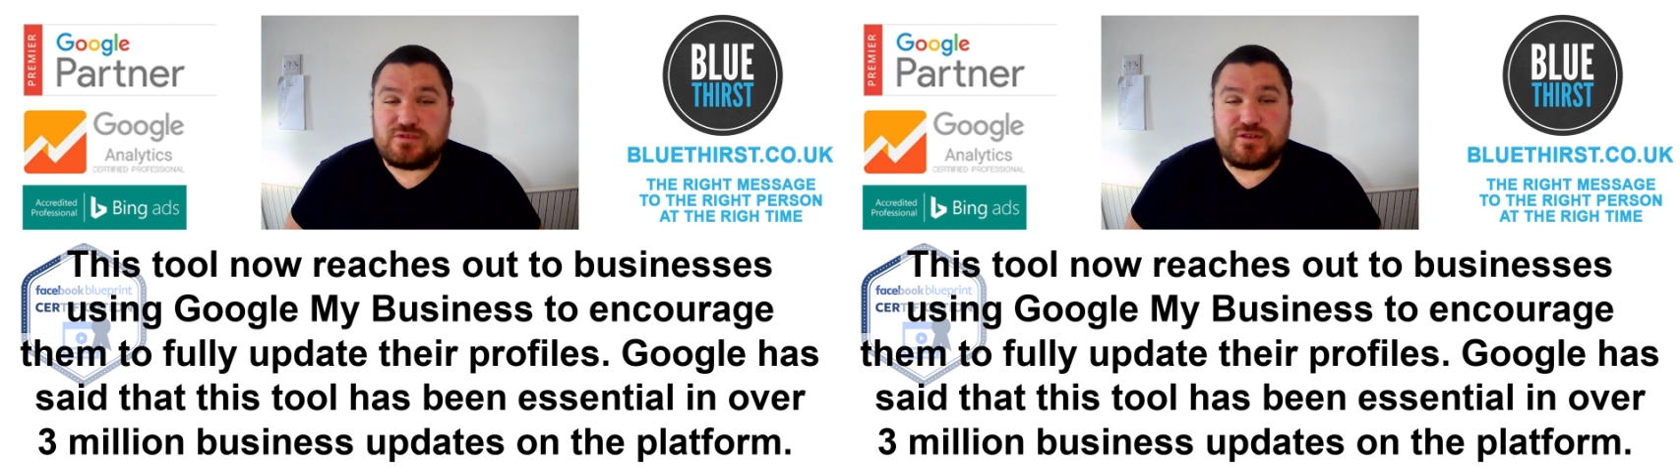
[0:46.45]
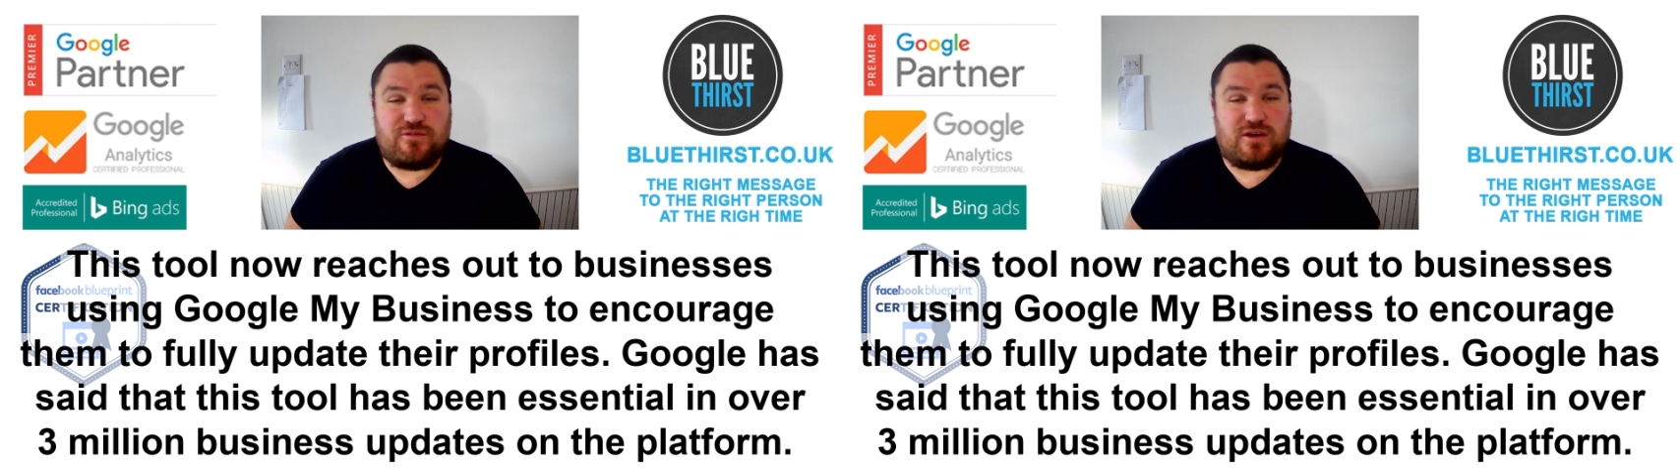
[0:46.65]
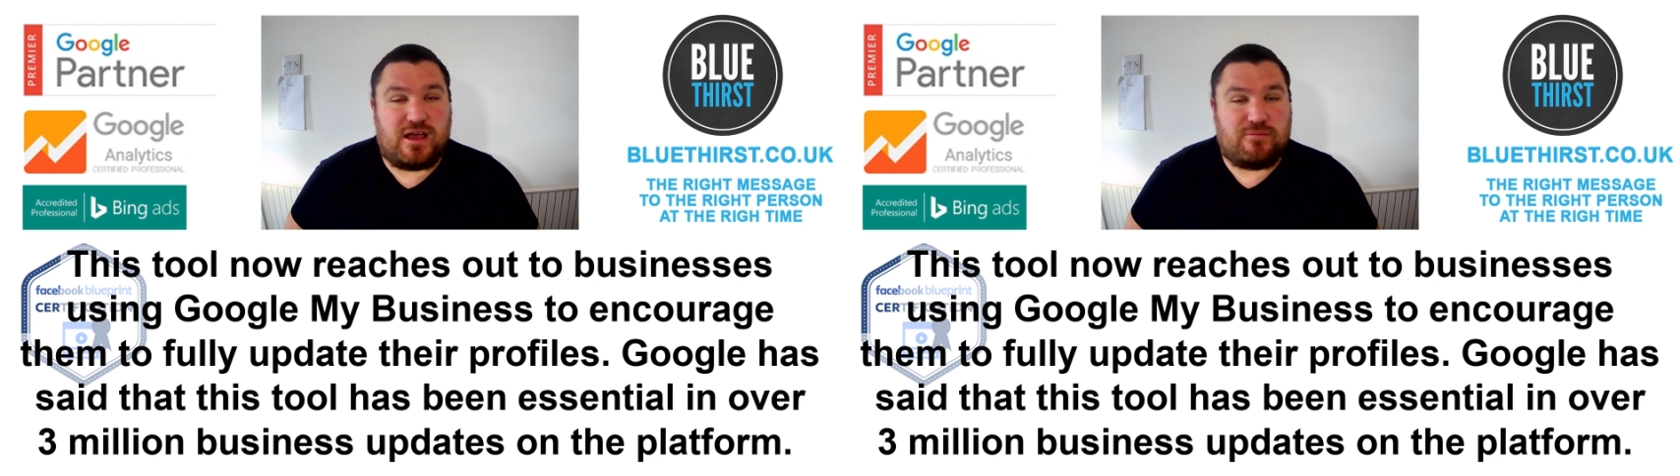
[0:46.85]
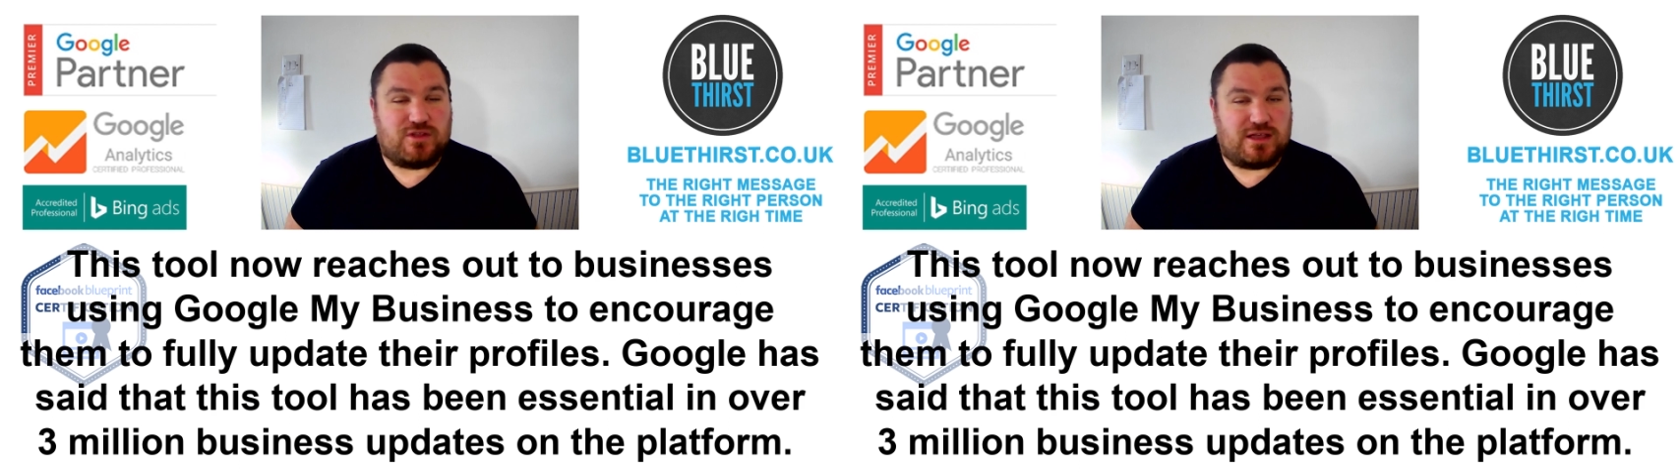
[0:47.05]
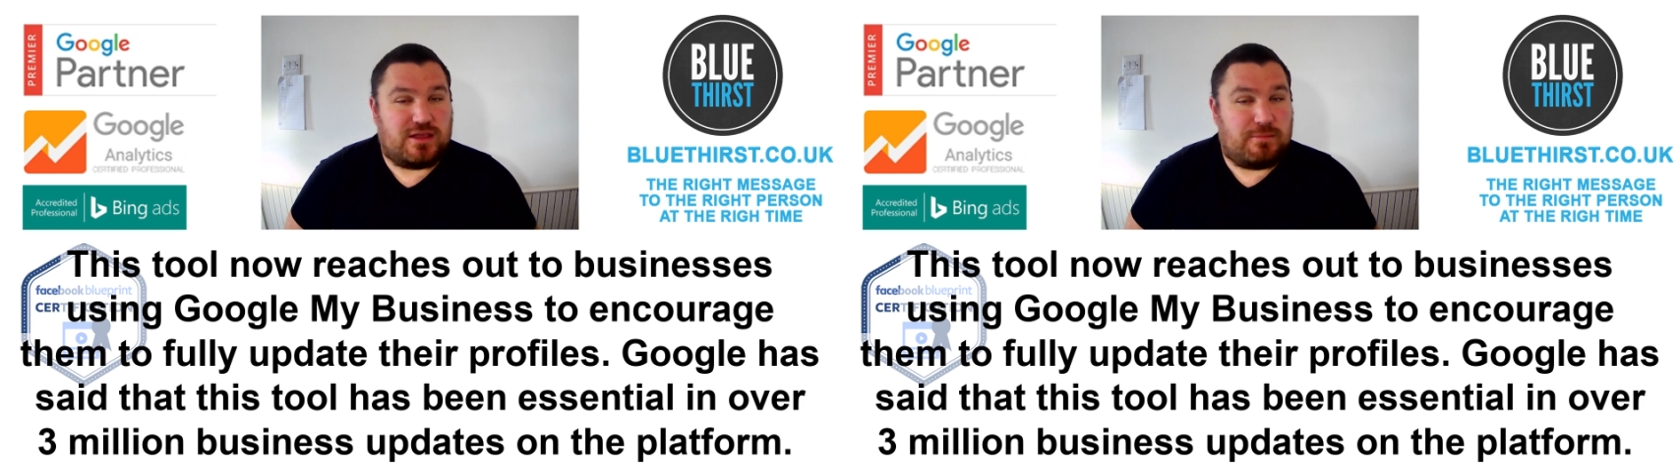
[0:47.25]
to fully
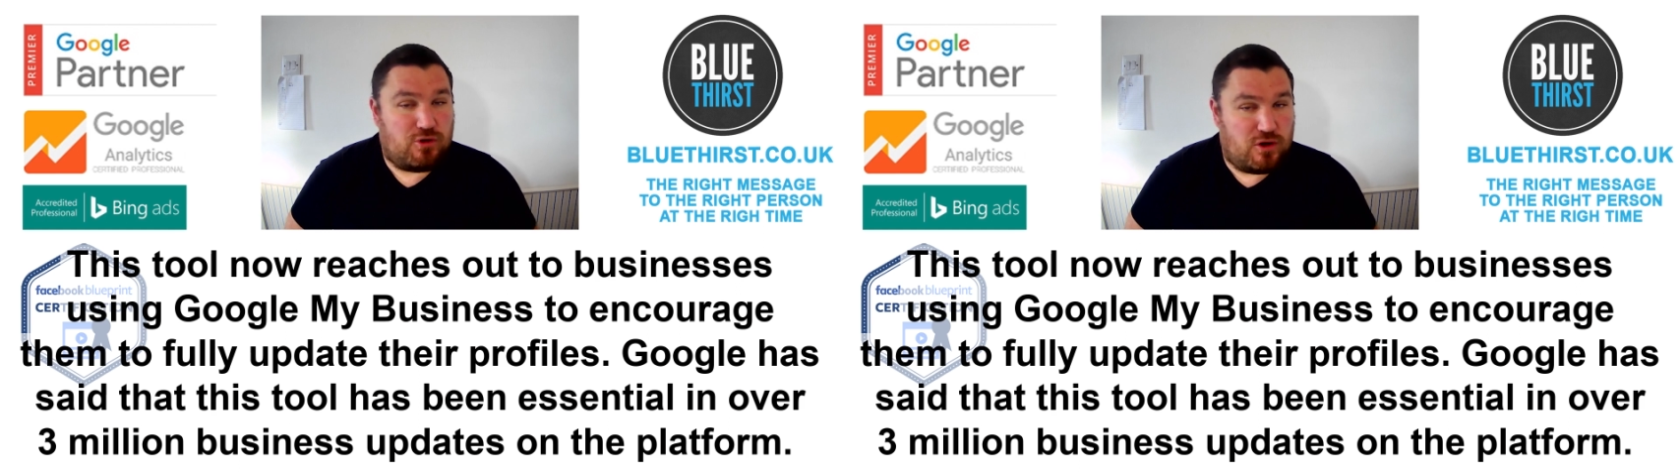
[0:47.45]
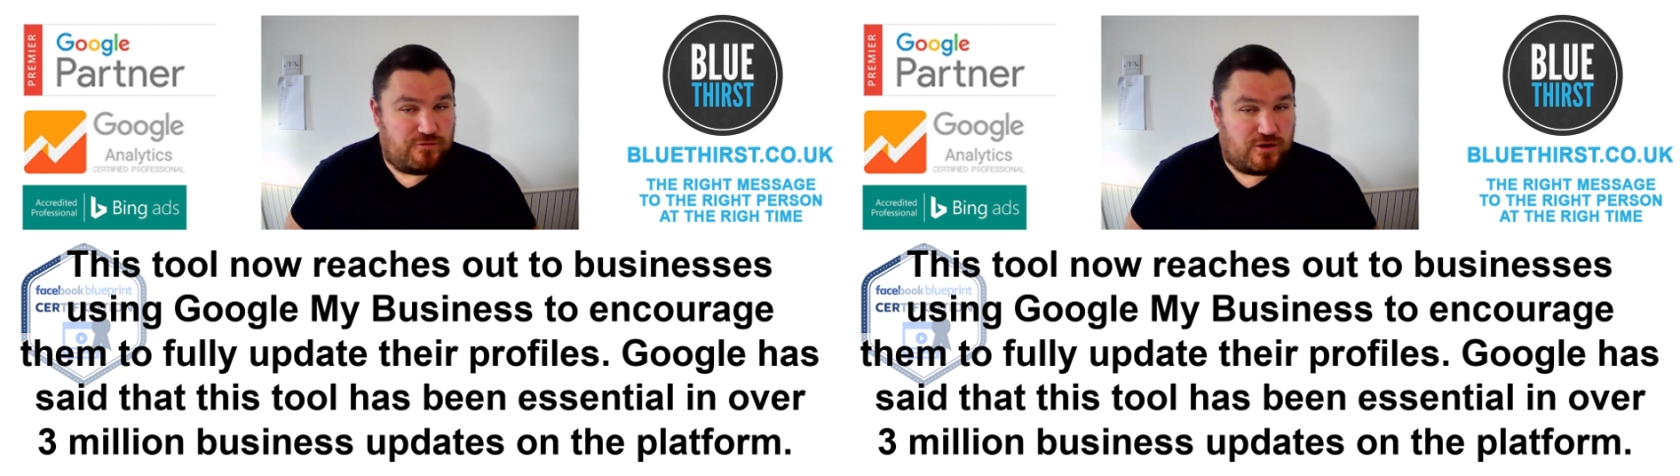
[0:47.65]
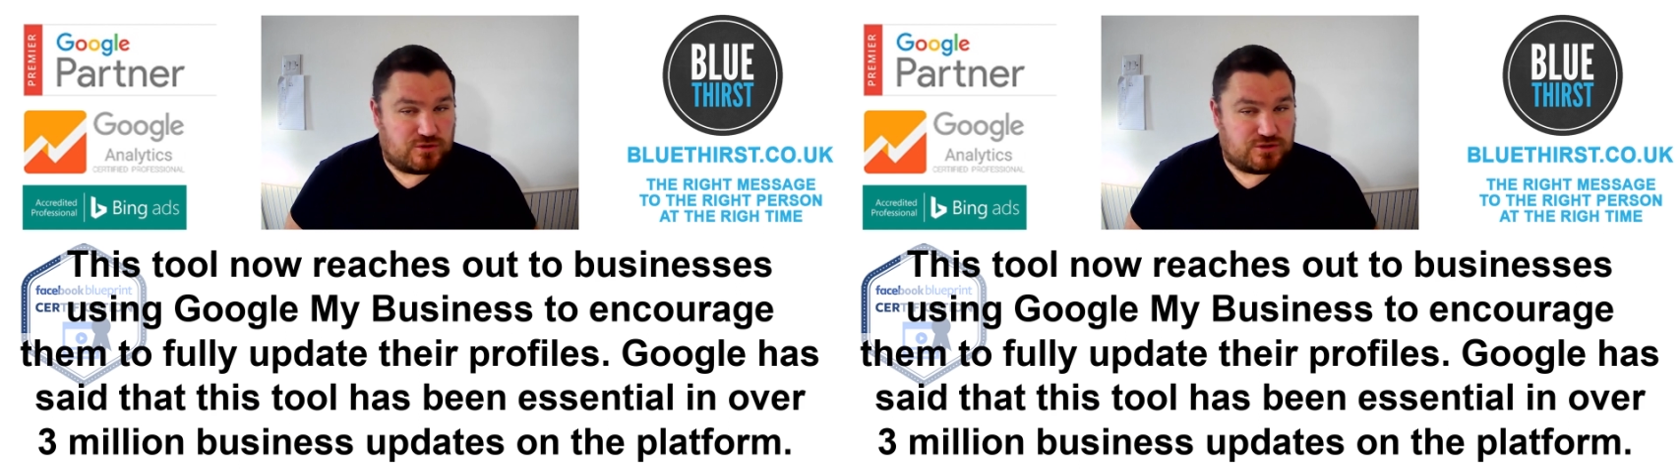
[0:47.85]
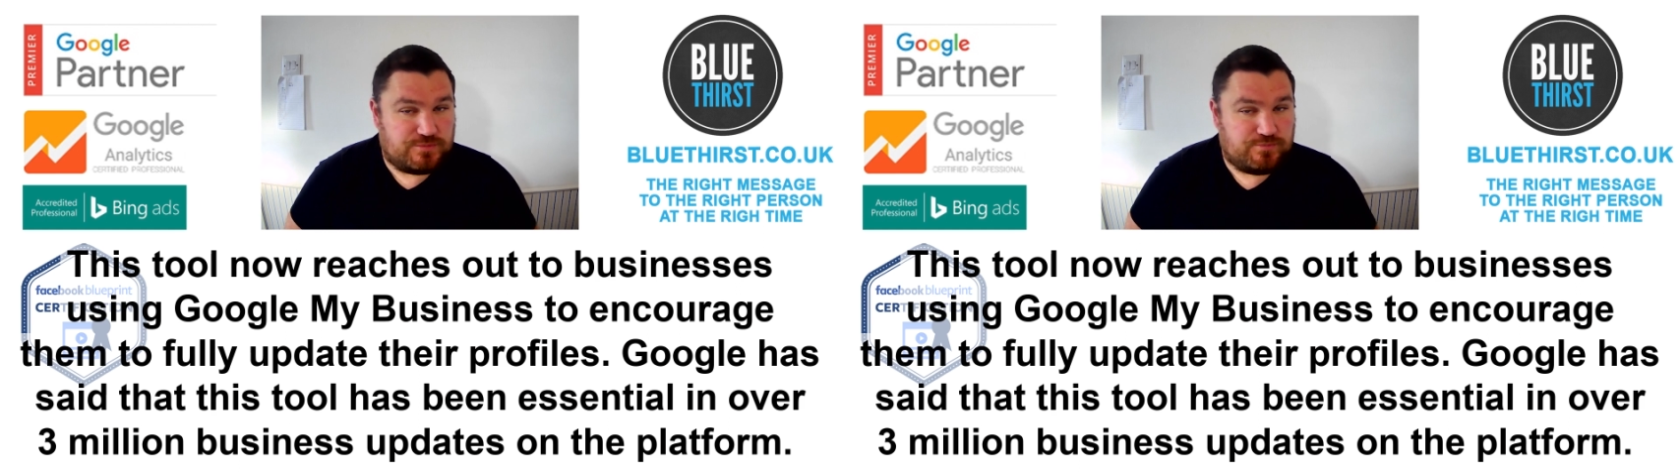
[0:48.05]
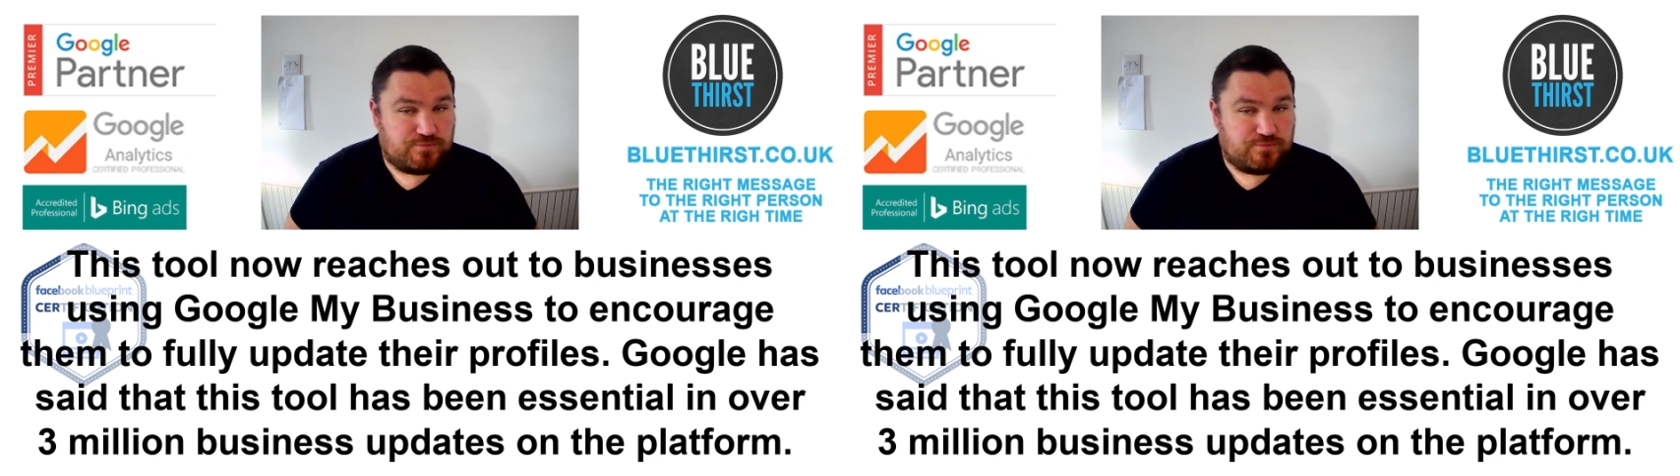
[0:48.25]
update their profiles.